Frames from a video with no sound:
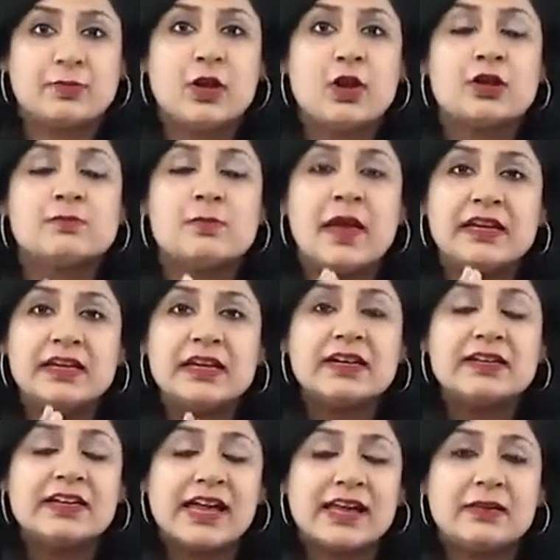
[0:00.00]
because many
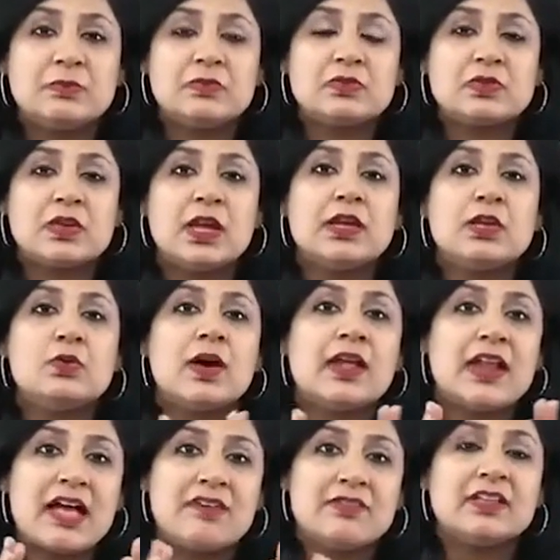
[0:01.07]
a times you
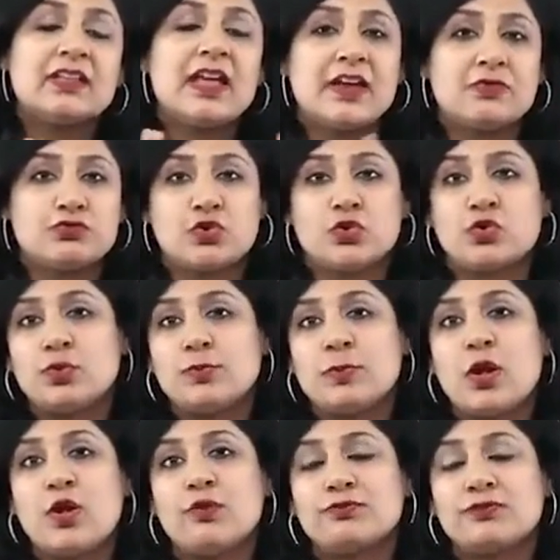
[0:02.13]
are having the
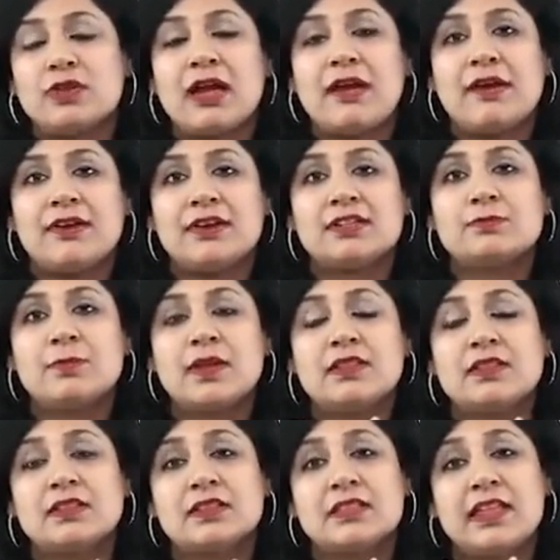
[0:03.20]
heterochromia of the iris,
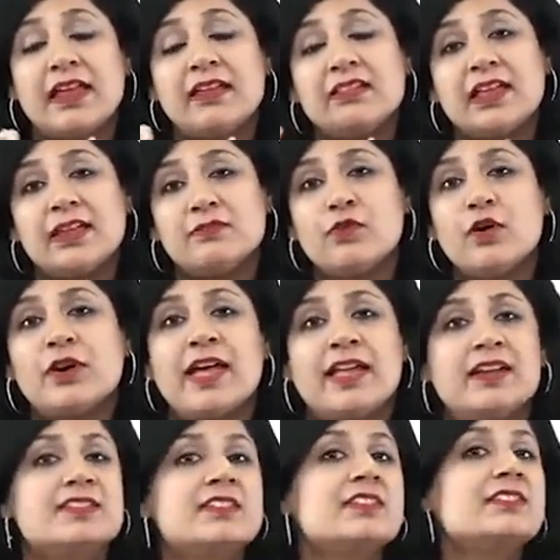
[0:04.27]
but then the involved
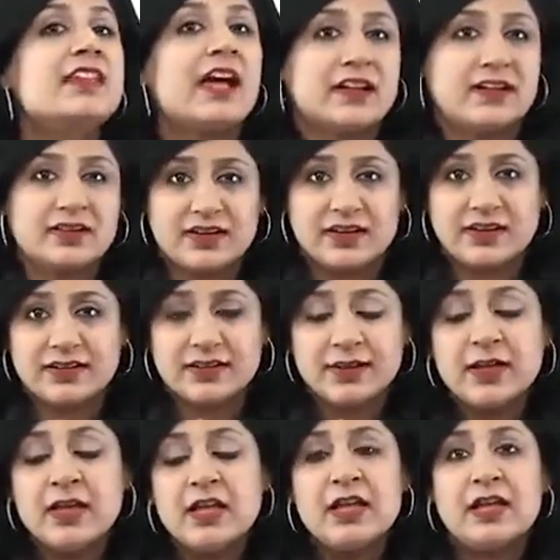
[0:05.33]
iris is darker colored,
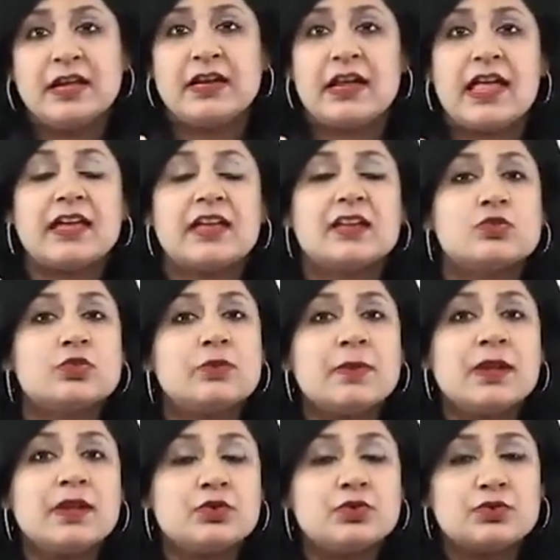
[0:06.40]
like it could
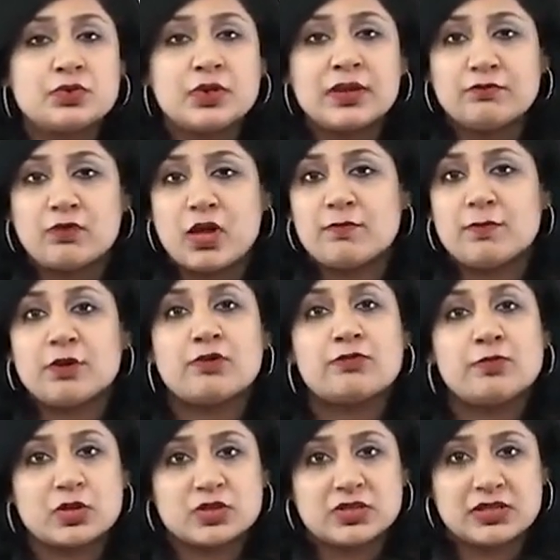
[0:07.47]
be due to the involvement
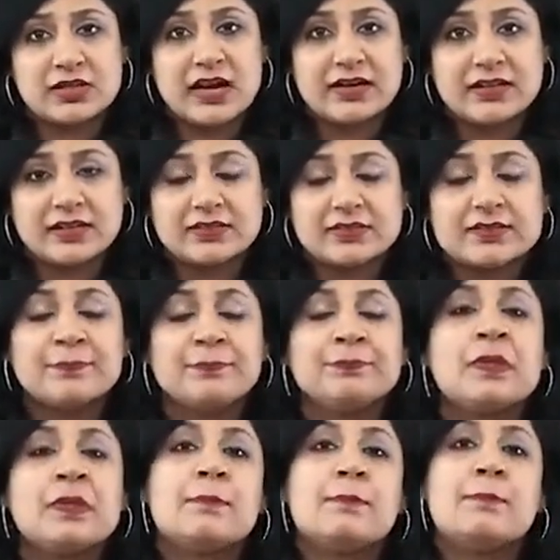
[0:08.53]
of prostaglandins.
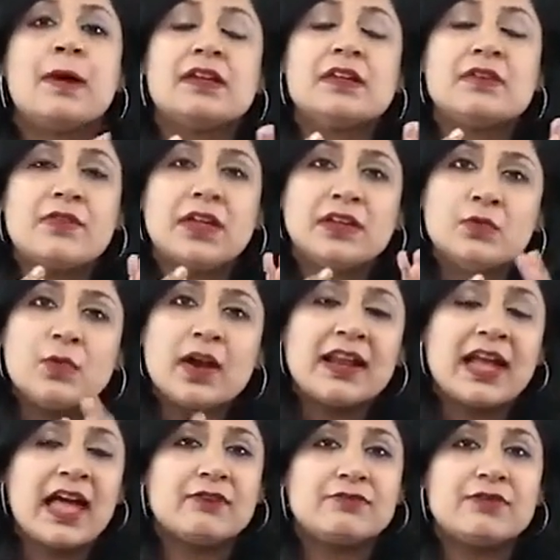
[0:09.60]
But when you
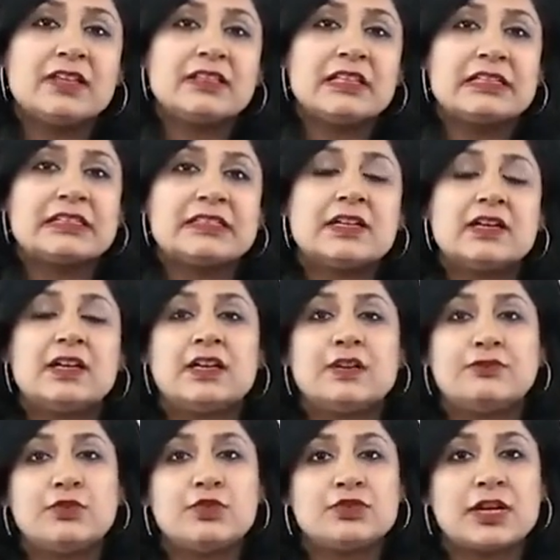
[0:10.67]
are having this
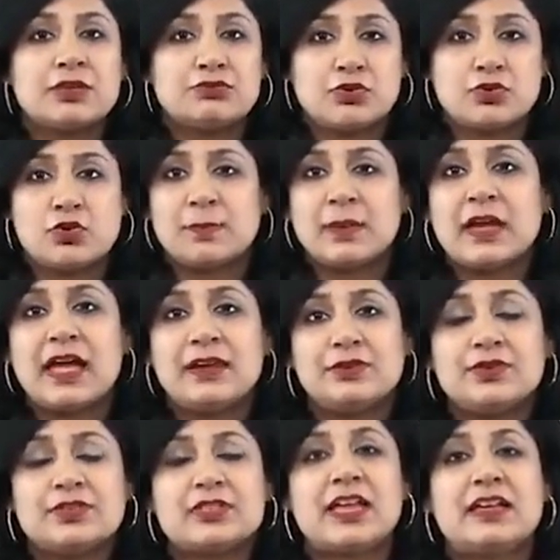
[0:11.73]
Fuchs heterochromic
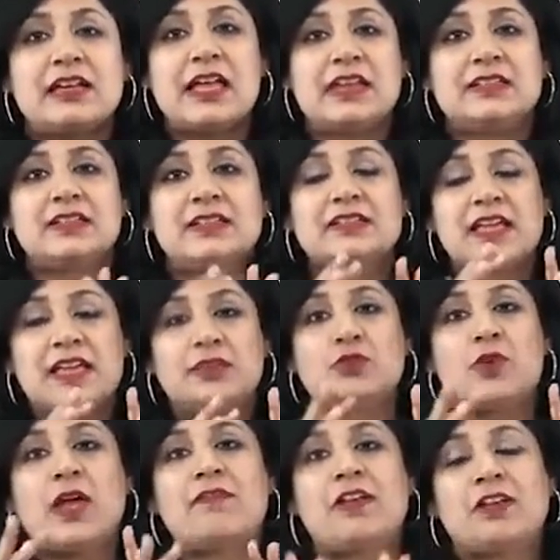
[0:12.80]
iridocyclitis and
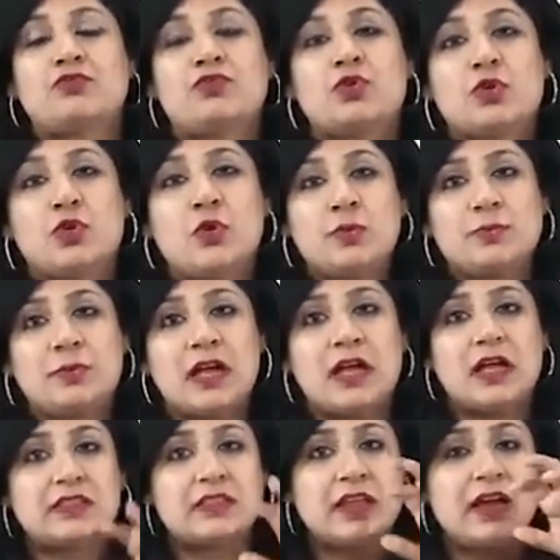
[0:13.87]
you have
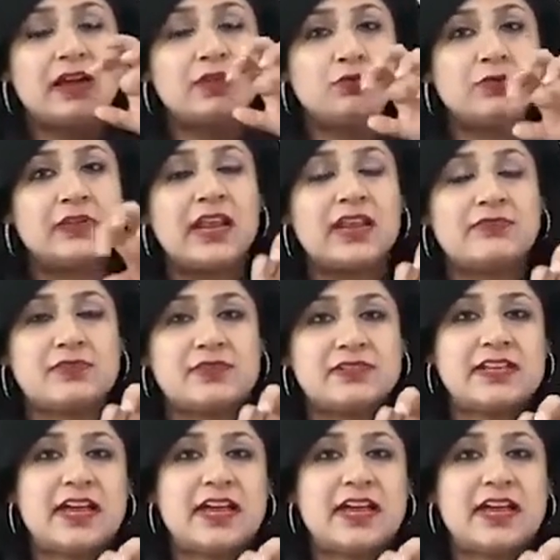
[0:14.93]
heterochromia, the unilateral